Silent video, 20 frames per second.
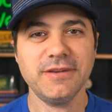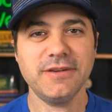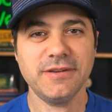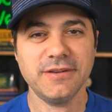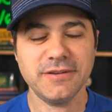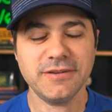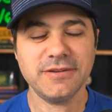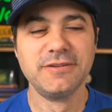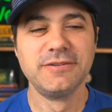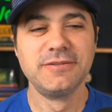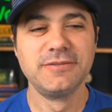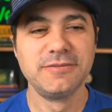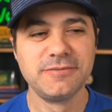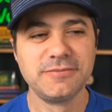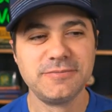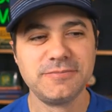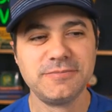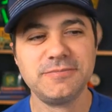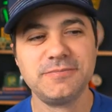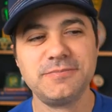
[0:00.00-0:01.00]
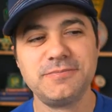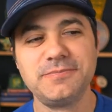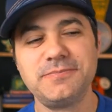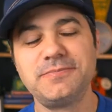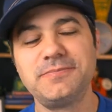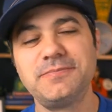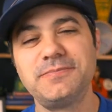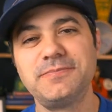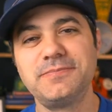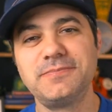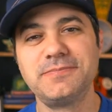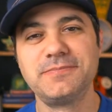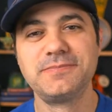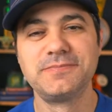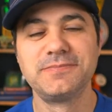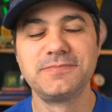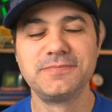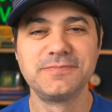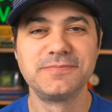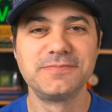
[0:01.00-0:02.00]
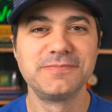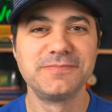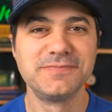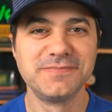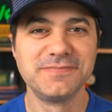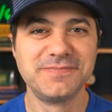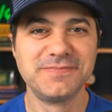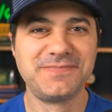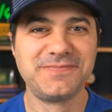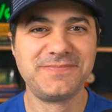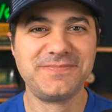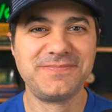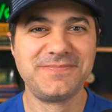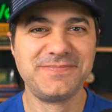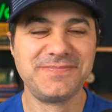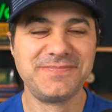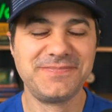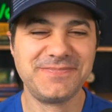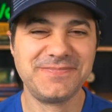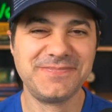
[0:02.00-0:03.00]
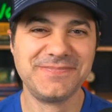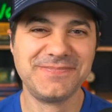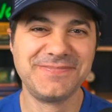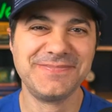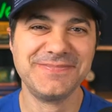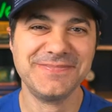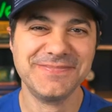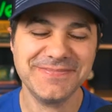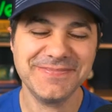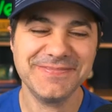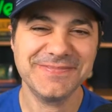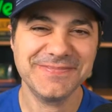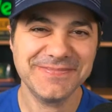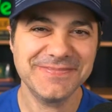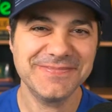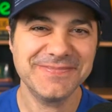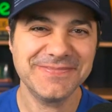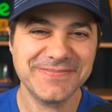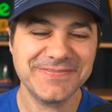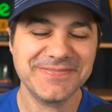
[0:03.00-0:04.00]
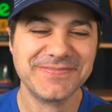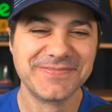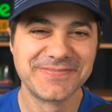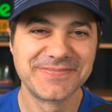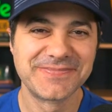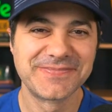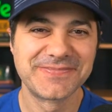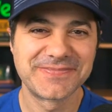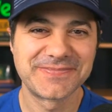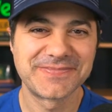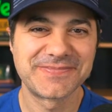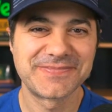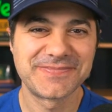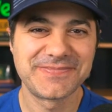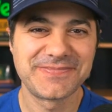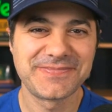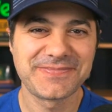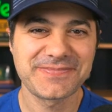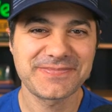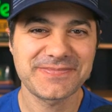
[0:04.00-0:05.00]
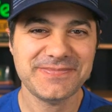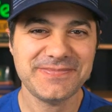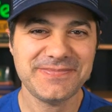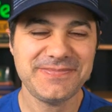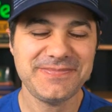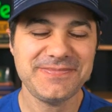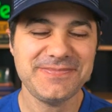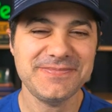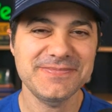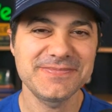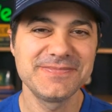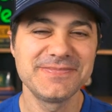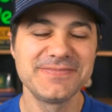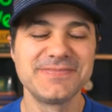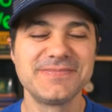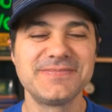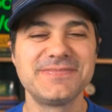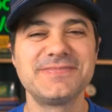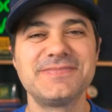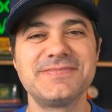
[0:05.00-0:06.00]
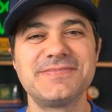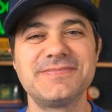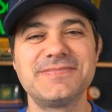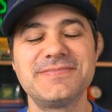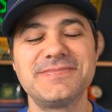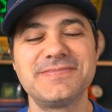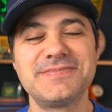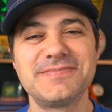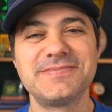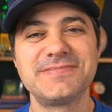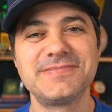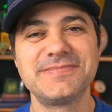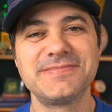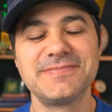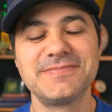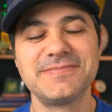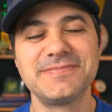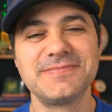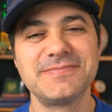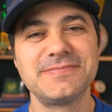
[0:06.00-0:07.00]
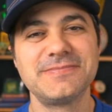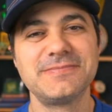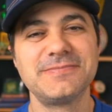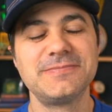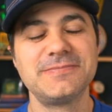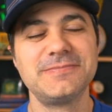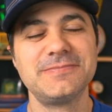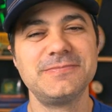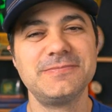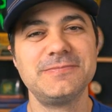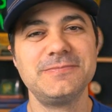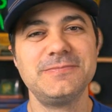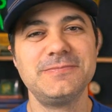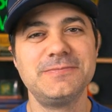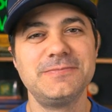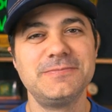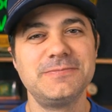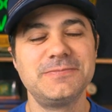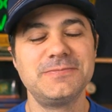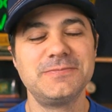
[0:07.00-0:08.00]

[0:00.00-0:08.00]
The person shown says nothing.